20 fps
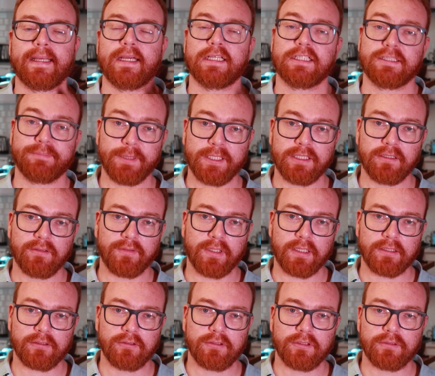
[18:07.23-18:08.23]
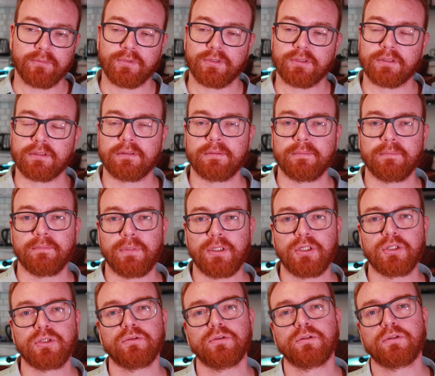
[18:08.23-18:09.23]
And speaking of algorithms, be
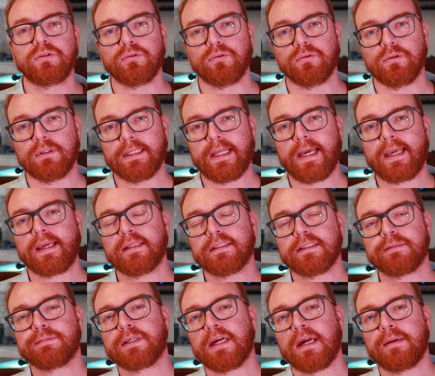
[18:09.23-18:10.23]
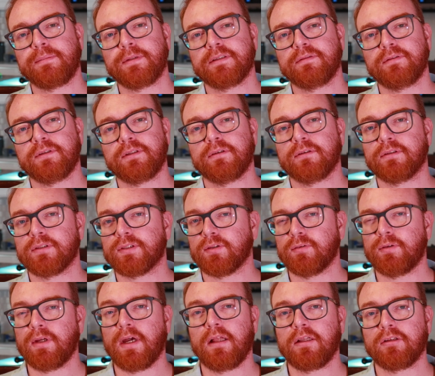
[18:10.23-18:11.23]
sure to like and subscribe this video
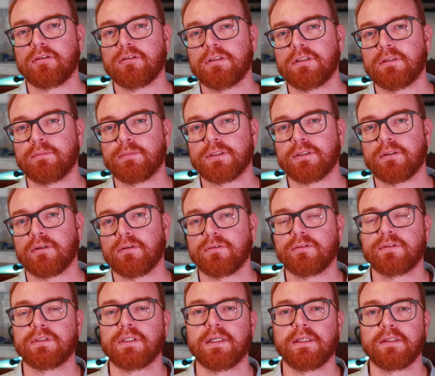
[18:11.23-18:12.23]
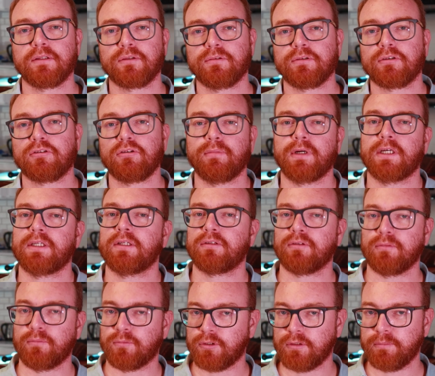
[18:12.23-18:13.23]
so the algorithms knows to recommend it
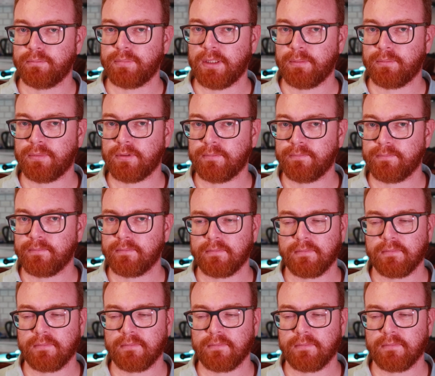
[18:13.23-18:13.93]
to more people.